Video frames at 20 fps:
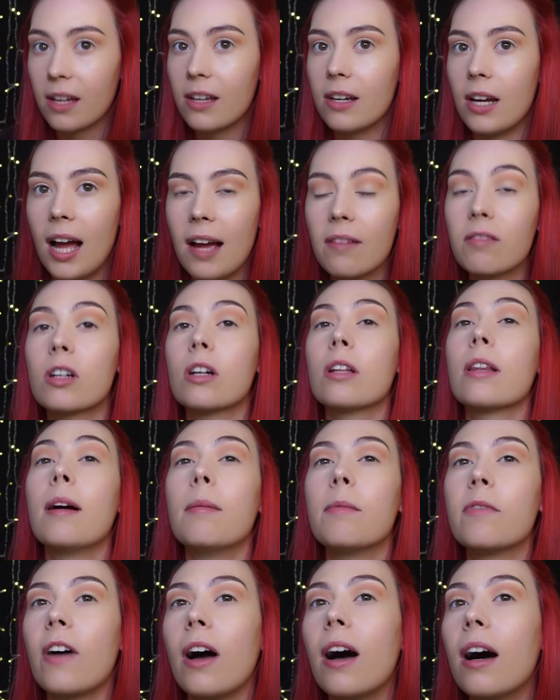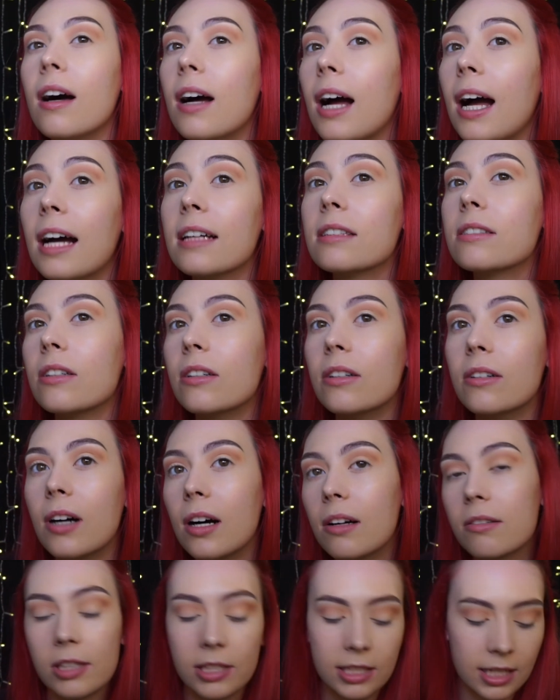I haven't got that far at all.
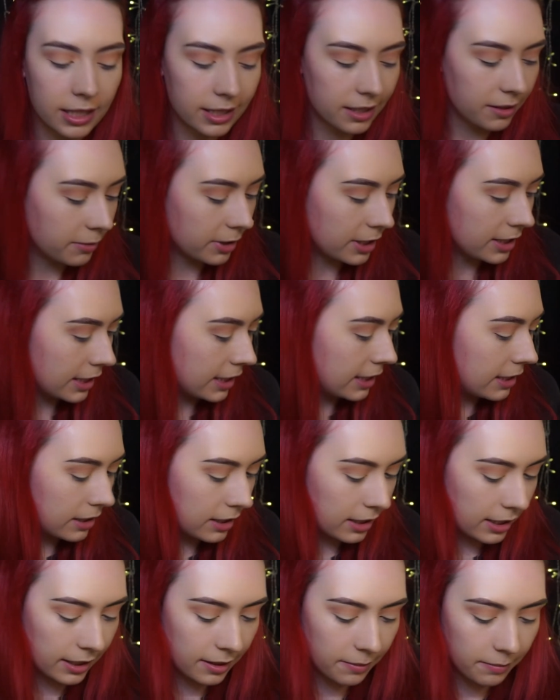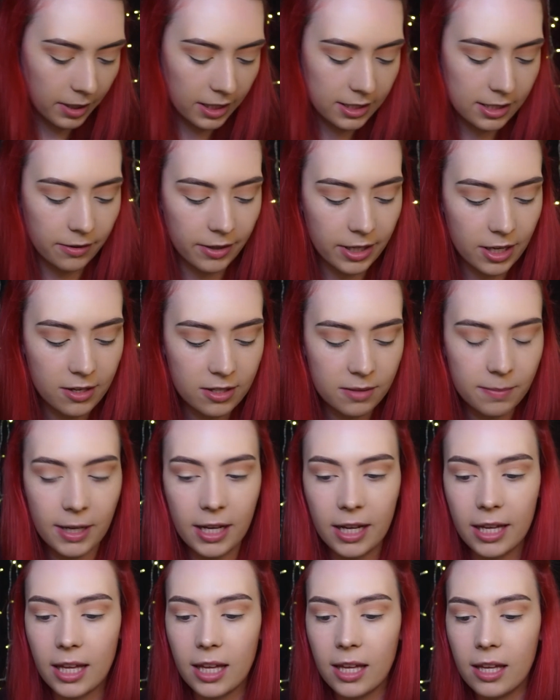I'll just tell you what I did. So I used
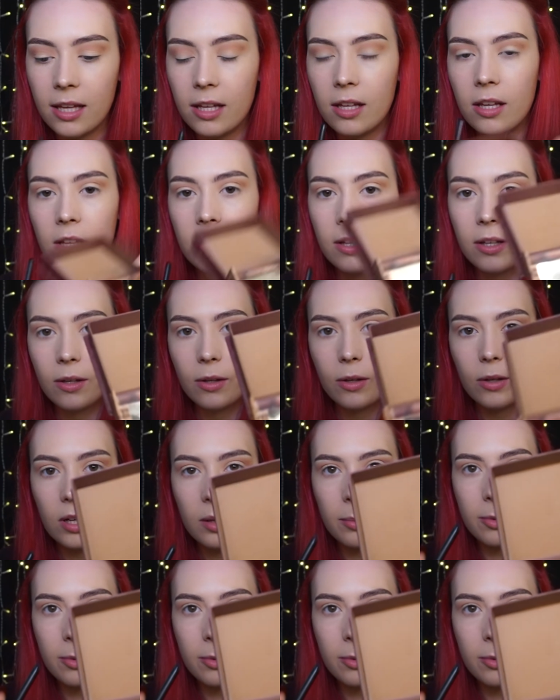my Hoola